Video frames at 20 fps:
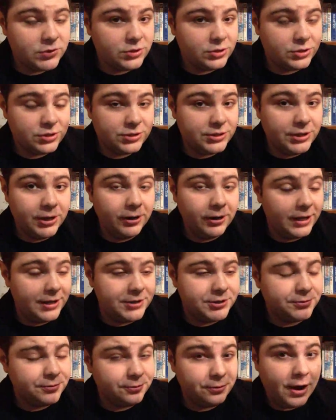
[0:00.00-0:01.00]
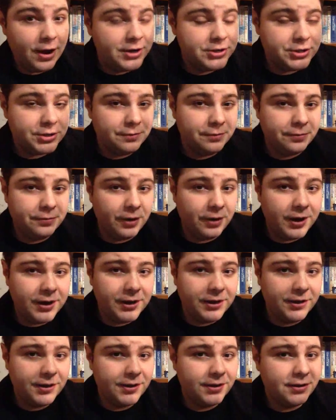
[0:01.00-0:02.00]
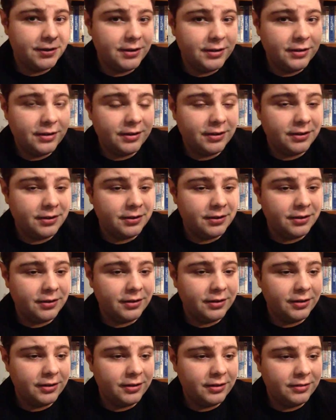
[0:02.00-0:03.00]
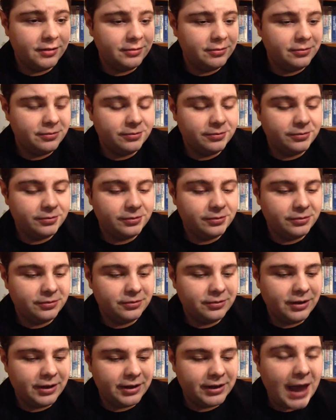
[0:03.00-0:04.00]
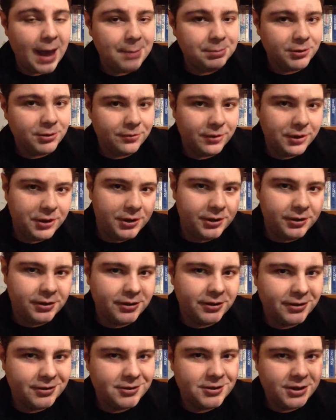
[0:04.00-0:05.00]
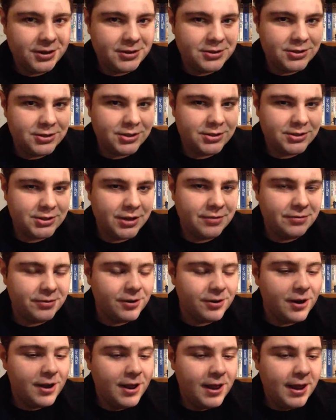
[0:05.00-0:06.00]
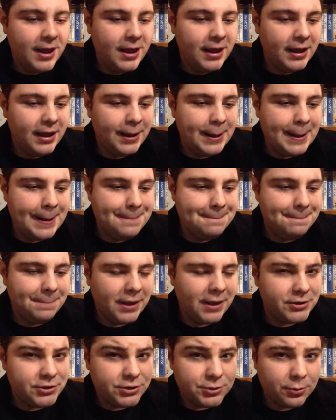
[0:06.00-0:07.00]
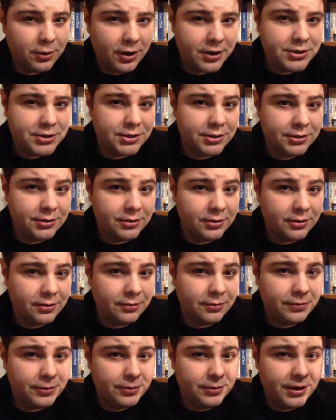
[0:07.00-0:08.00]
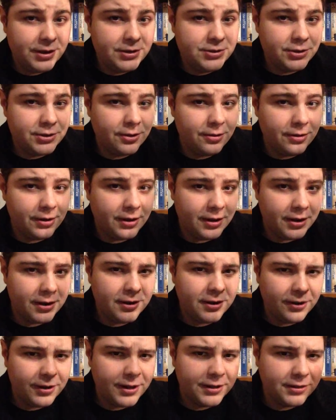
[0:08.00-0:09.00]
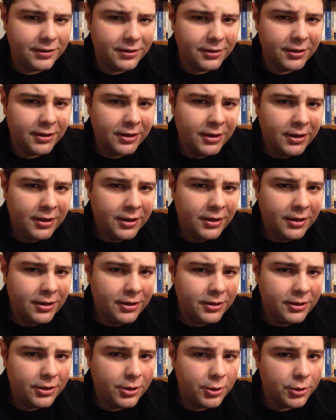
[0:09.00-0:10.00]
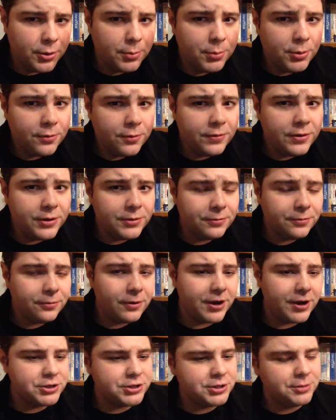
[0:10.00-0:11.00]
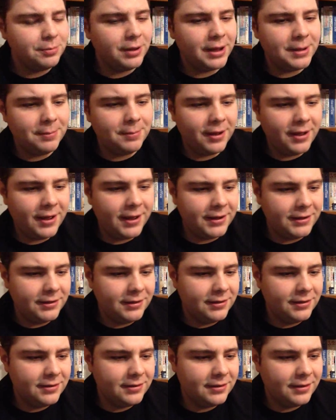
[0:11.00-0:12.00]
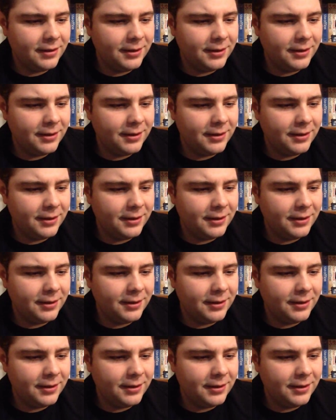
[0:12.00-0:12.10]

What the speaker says: Still as fresh and funny and captivating as ever. I just watched it a few days ago to kind of get the movie fresh in my mind.